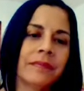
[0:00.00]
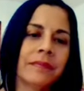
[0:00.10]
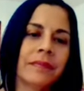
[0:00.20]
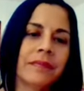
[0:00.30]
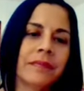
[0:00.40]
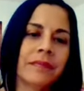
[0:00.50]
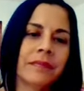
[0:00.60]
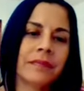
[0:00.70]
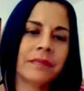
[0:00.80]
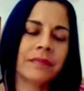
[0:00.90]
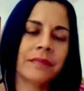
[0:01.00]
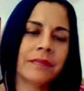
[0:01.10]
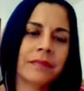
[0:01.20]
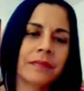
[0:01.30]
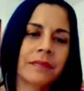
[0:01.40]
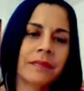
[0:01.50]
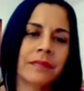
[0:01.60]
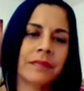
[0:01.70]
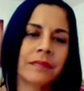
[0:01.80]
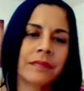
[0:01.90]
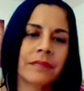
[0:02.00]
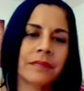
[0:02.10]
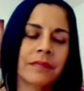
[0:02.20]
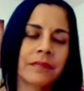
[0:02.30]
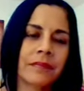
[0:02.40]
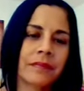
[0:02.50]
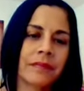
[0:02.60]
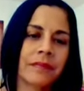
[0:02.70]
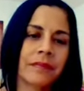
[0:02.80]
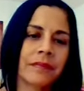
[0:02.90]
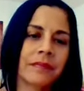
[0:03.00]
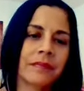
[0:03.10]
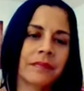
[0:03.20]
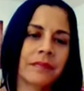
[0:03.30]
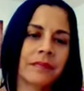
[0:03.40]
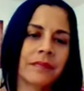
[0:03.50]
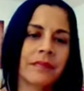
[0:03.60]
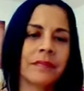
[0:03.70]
No words are spoken by the person on screen.